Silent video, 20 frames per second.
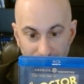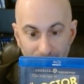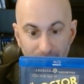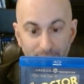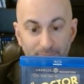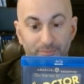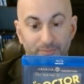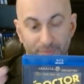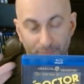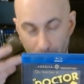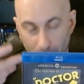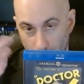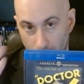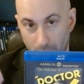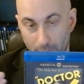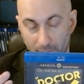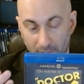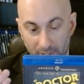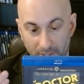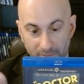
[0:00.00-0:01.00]

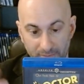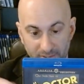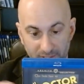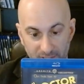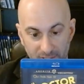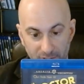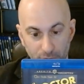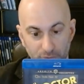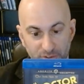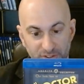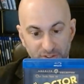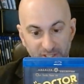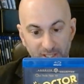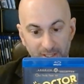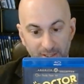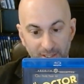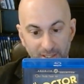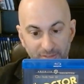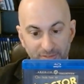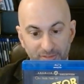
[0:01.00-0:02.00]
for the
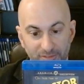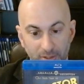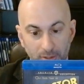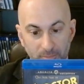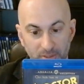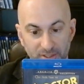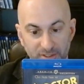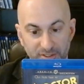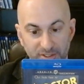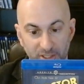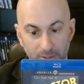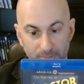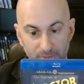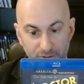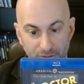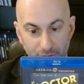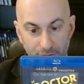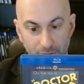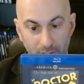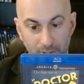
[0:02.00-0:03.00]
UCLA Film and
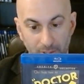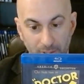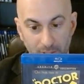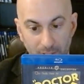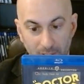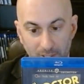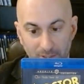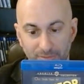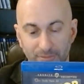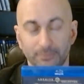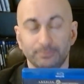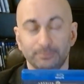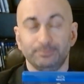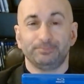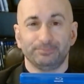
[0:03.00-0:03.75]
Television Archive.